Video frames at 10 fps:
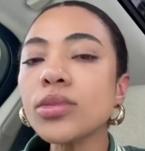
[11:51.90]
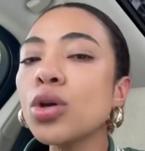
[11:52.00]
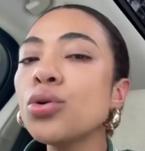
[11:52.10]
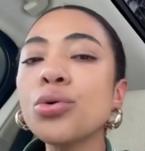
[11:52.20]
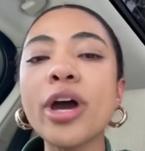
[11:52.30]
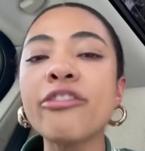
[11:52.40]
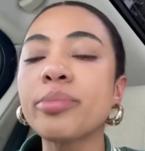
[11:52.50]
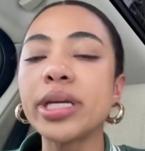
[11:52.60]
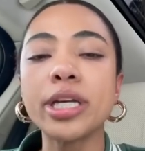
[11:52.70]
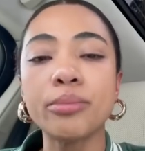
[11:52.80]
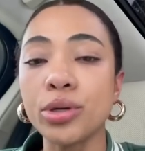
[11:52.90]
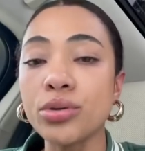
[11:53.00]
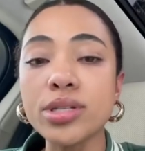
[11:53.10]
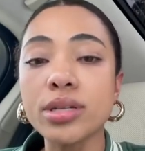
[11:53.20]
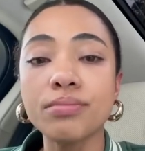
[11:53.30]
who have been
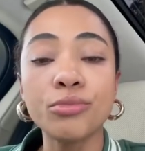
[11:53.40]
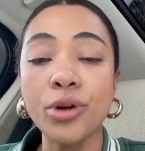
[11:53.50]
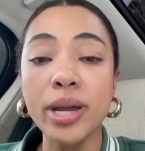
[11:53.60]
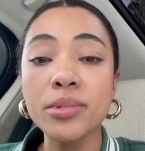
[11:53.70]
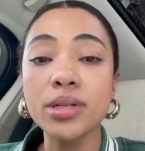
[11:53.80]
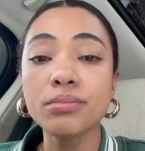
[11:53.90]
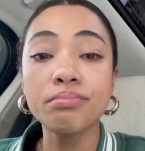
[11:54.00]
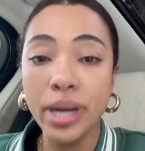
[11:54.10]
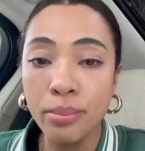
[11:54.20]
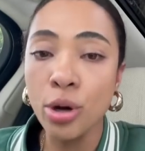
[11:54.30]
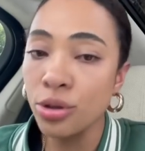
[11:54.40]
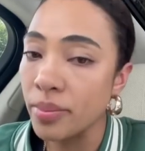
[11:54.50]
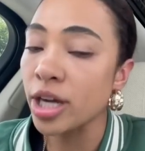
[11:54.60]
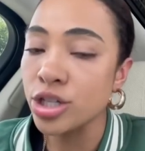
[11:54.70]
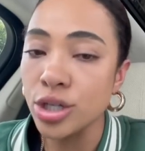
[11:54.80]
abused, raped by both
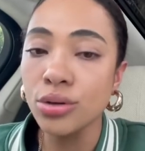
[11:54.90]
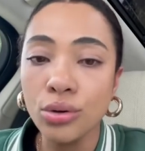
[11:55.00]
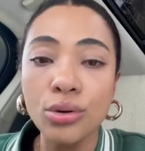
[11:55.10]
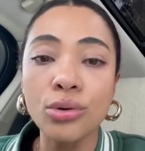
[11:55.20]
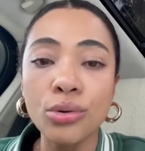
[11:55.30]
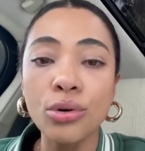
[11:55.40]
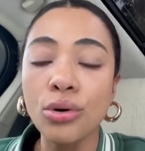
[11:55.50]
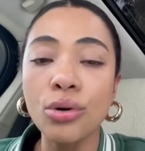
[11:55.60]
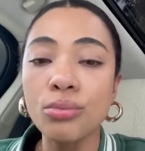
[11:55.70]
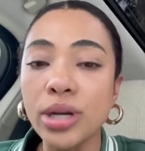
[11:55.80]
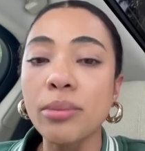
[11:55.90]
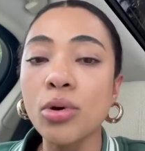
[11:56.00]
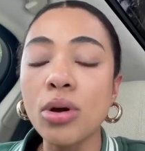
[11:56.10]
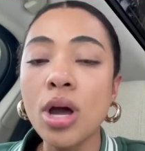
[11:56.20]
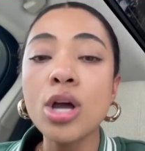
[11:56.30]
Magji or
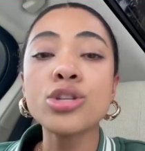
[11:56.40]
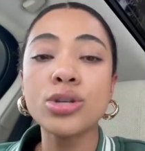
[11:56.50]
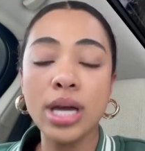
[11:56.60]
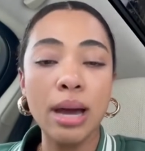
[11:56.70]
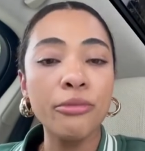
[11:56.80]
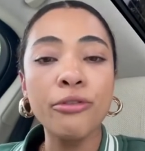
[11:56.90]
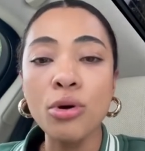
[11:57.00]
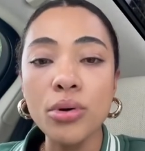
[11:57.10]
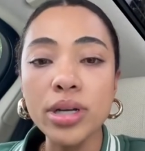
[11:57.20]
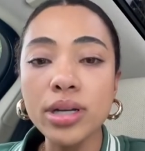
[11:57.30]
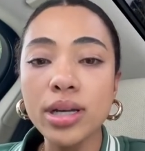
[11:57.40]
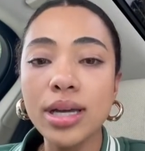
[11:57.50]
Molemo to come forward.